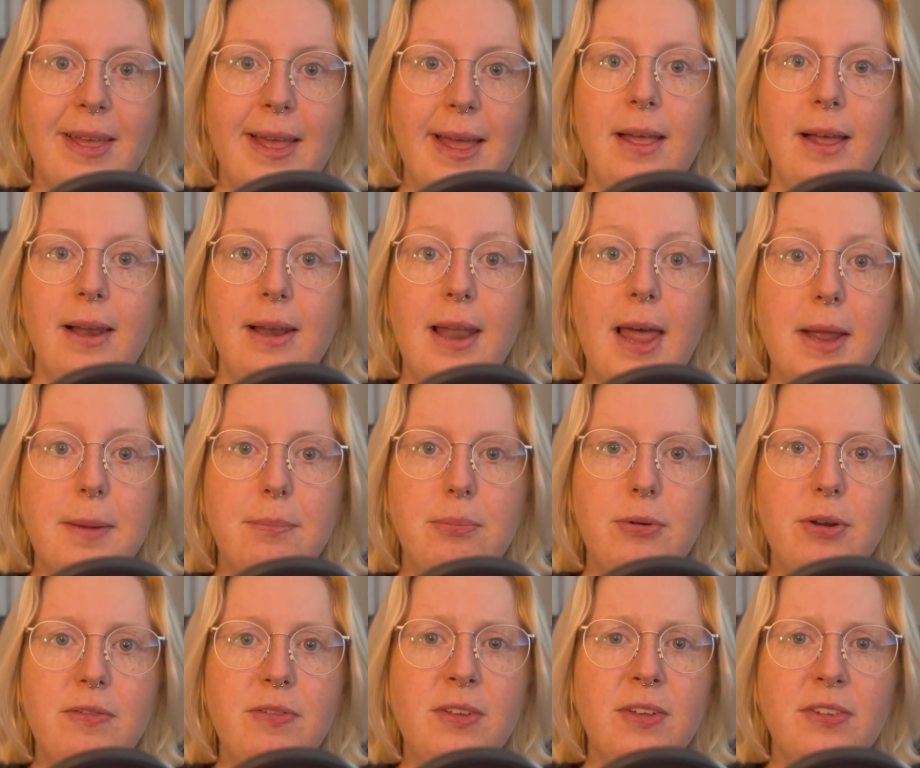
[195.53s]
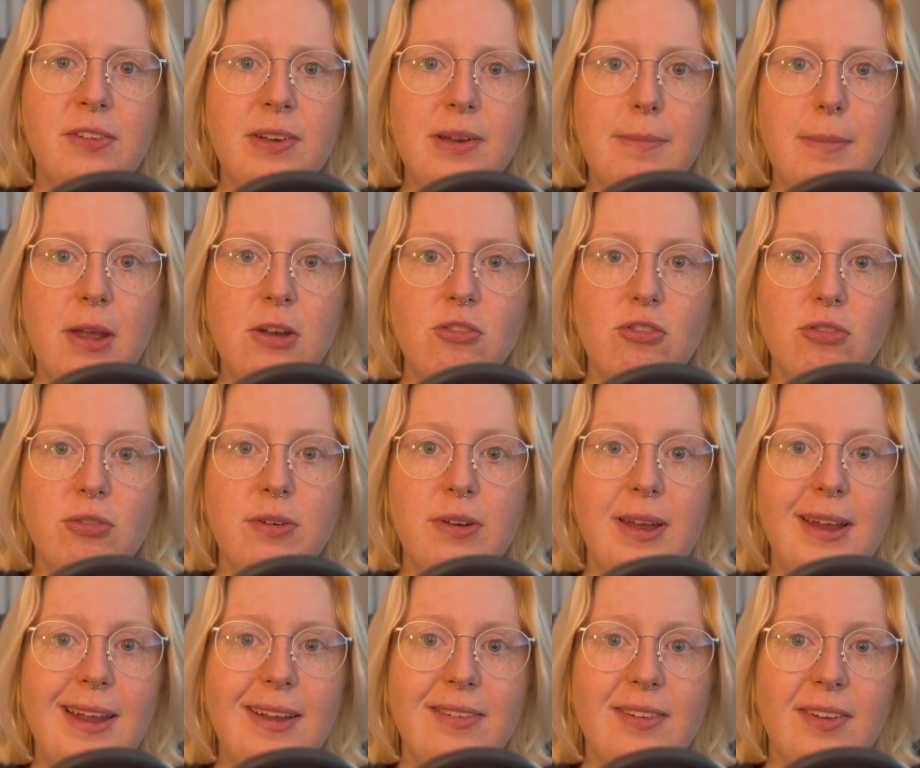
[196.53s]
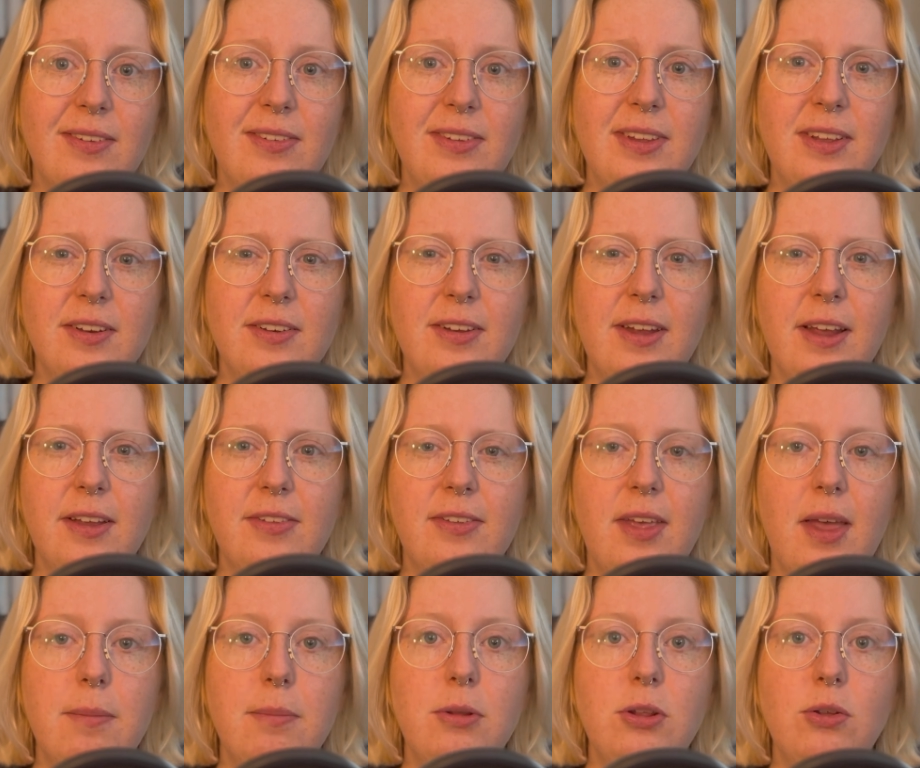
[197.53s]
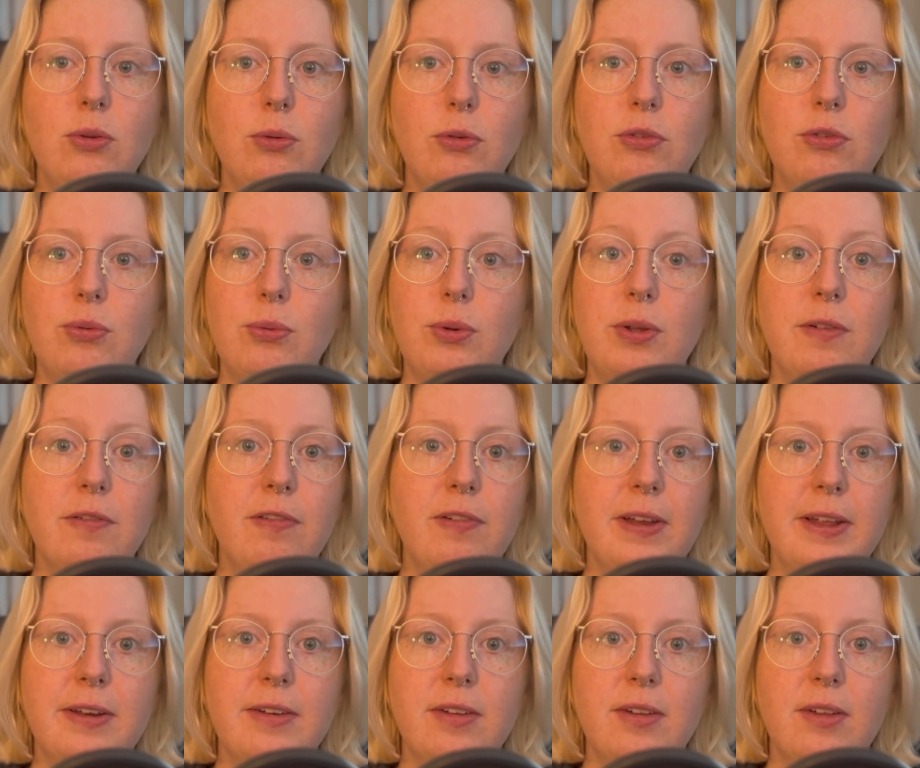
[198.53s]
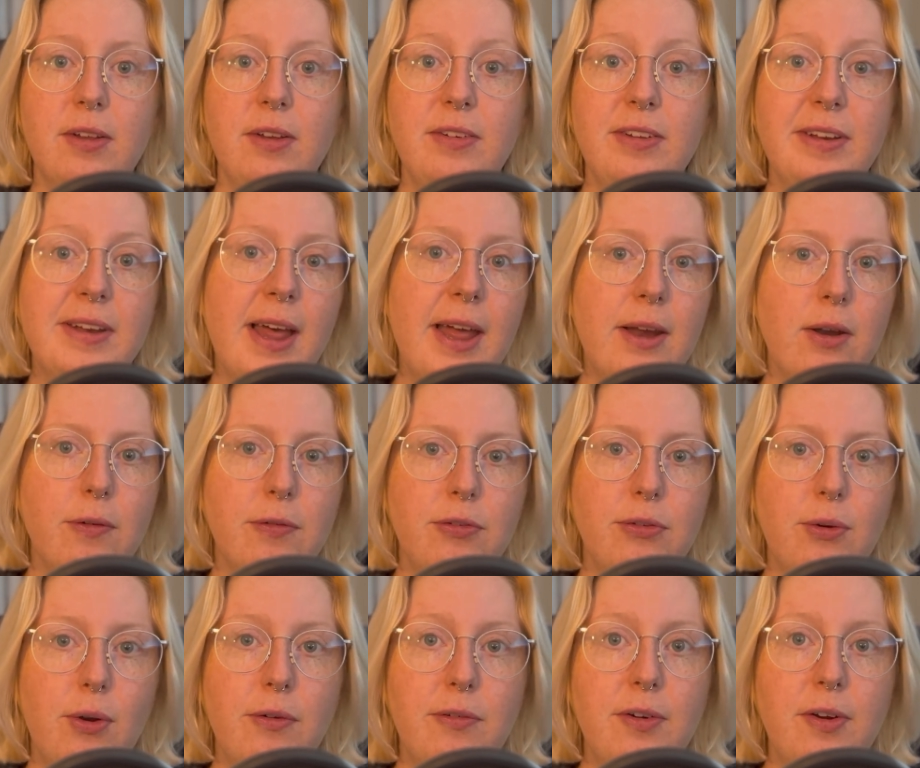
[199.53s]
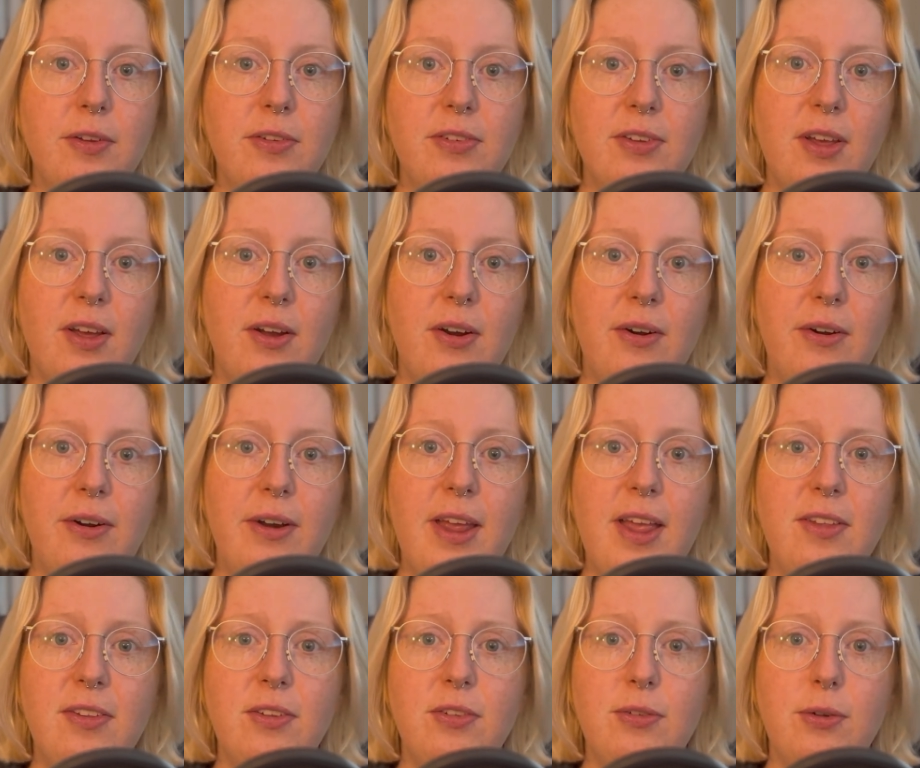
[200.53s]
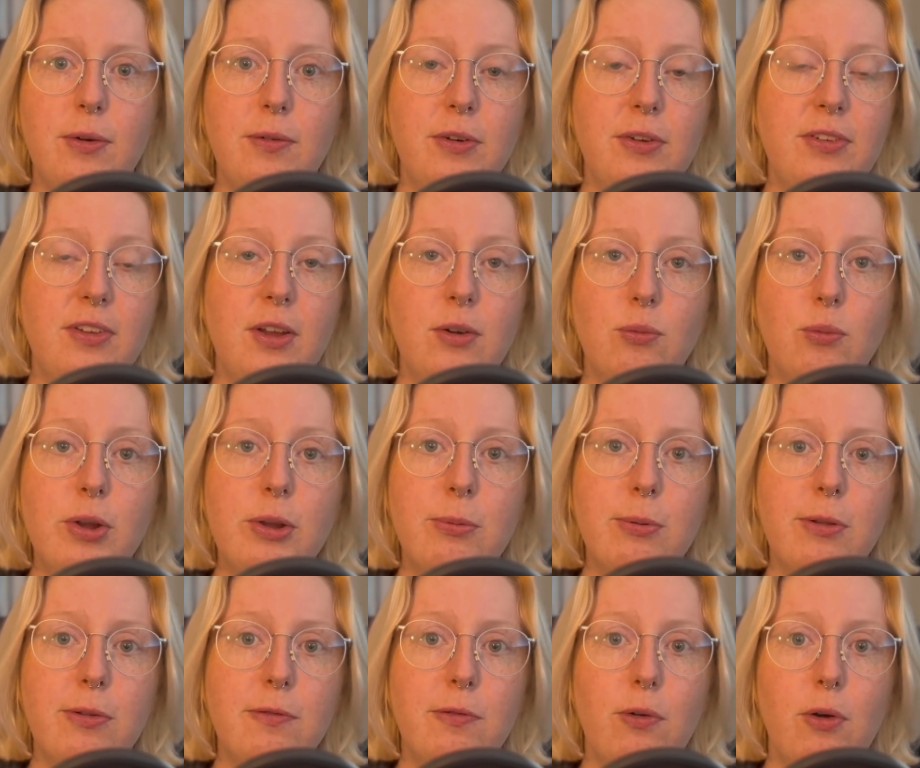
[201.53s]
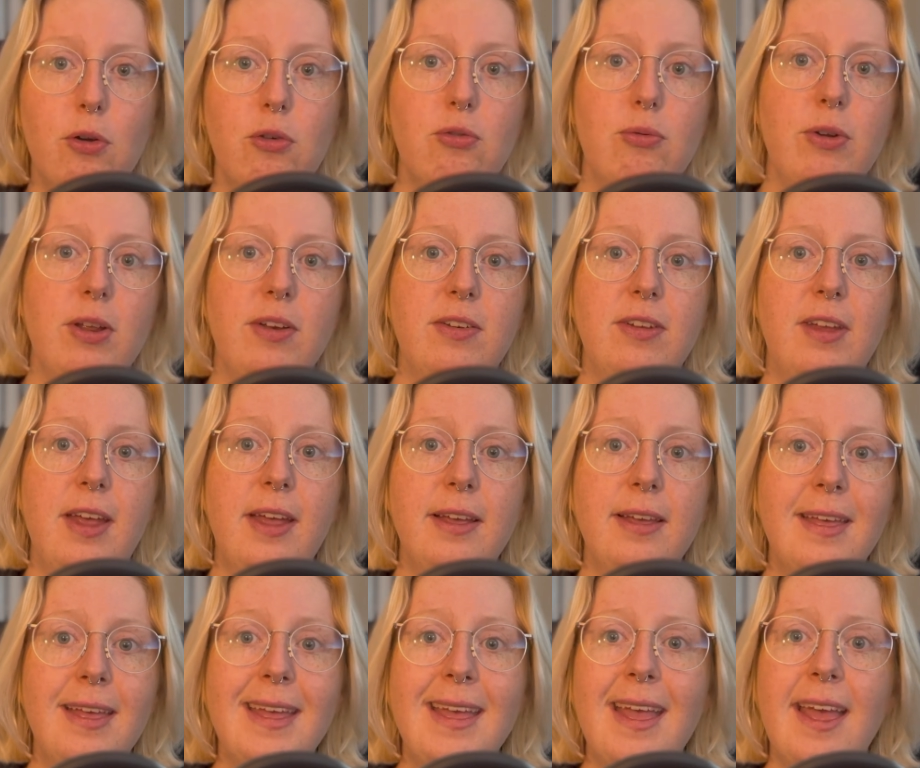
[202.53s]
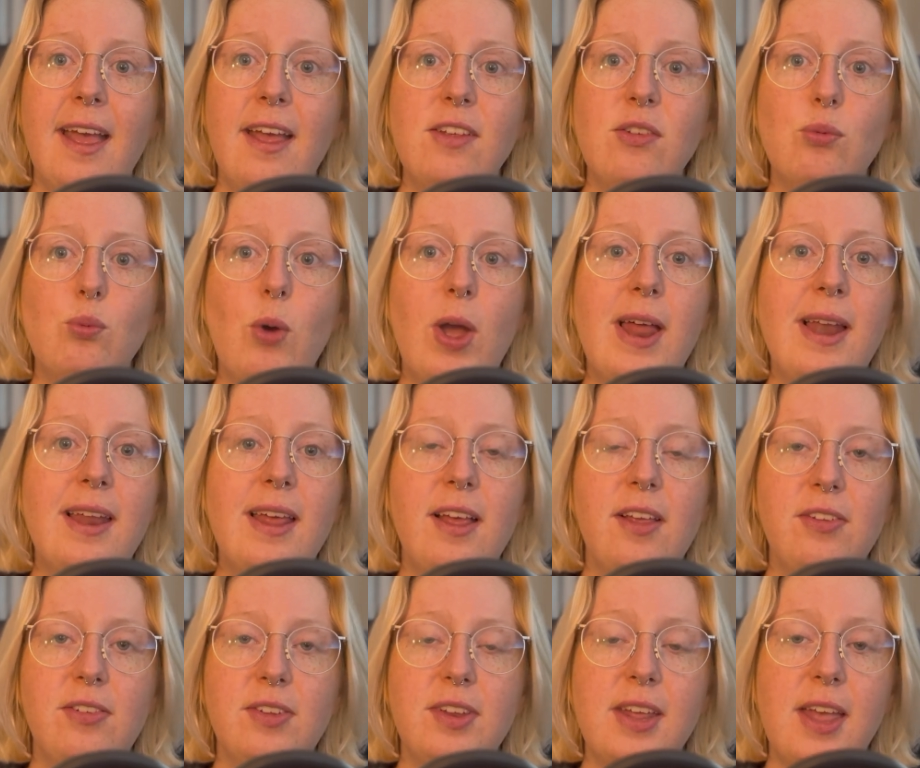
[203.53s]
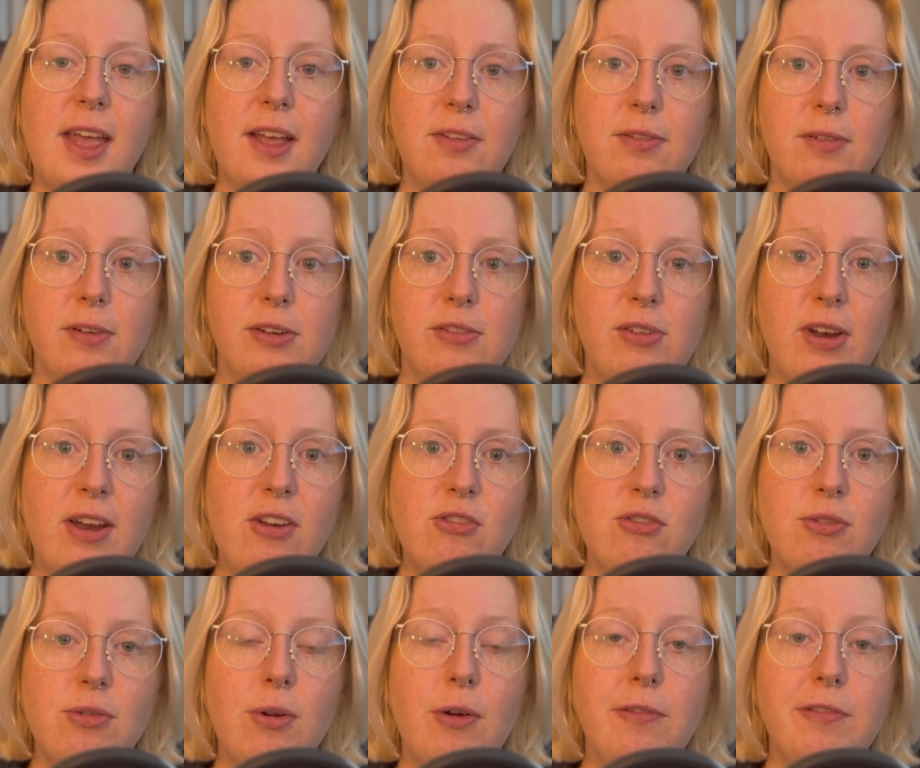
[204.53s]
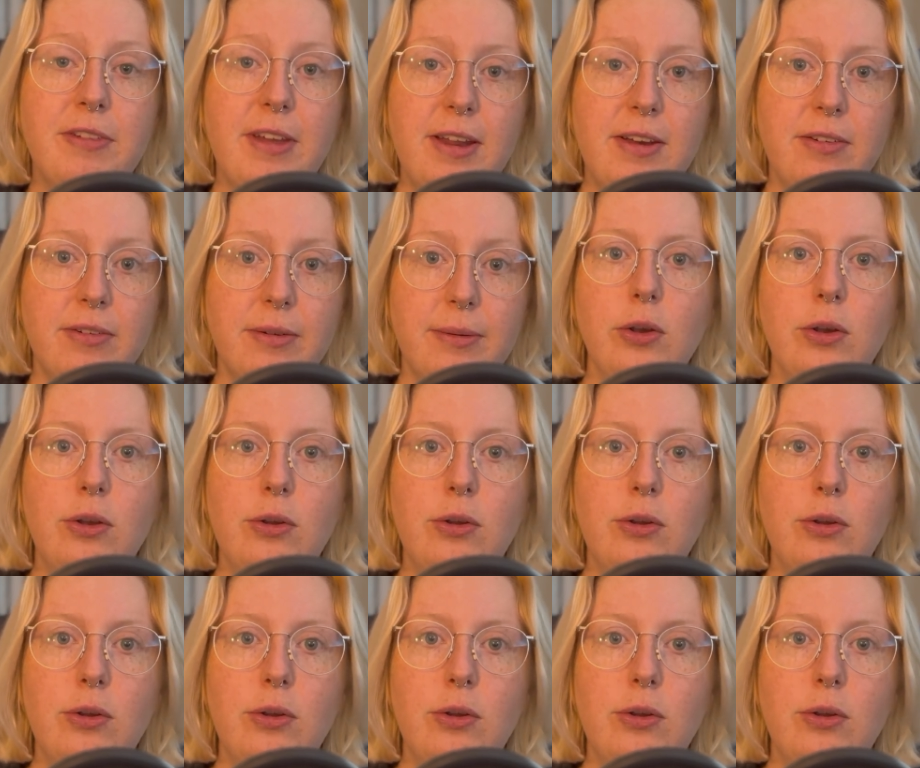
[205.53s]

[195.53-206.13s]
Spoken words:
Like previously mentioned, XXE attacks can be used to inflict a denial of service, or a server-side request forgery attack, as well as the exfiltration of data.